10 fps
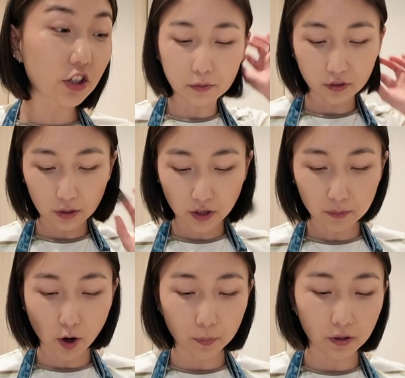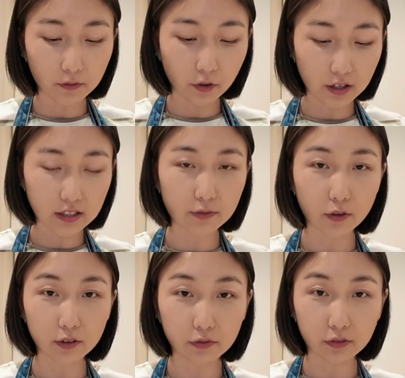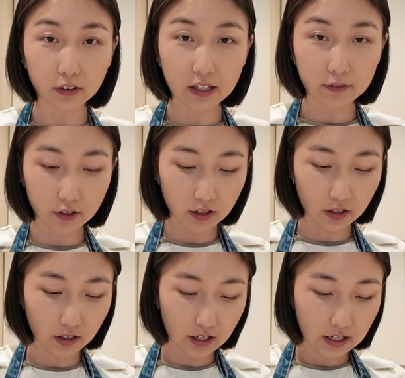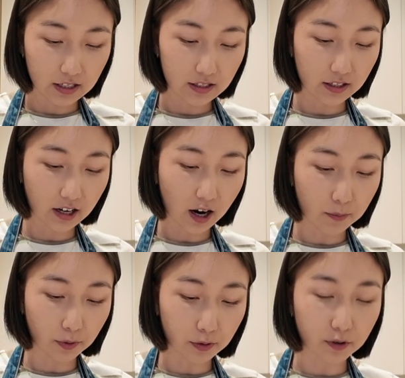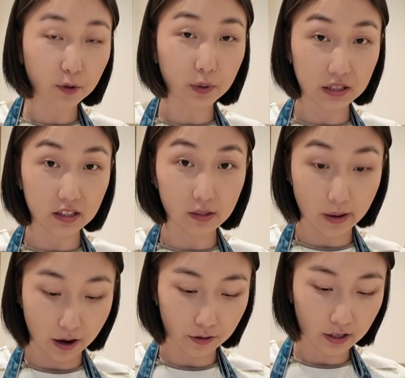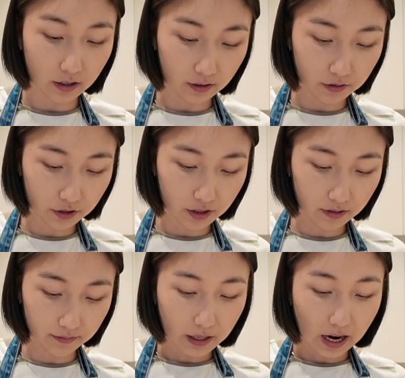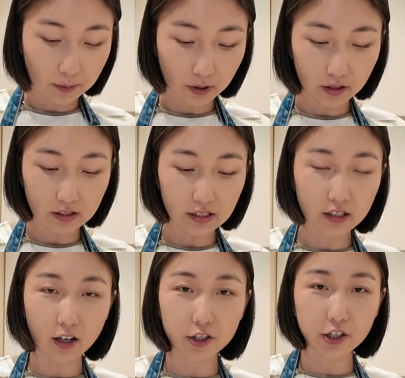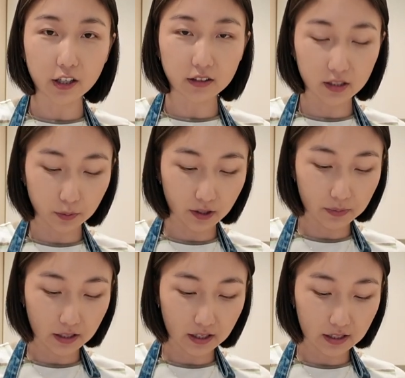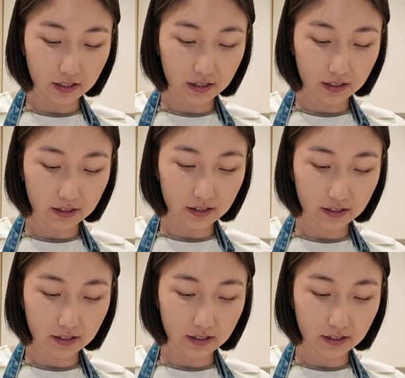And really what I'm hoping for is for the flavor to come through with this powder inclusion, but I'm honestly not sure at this point because,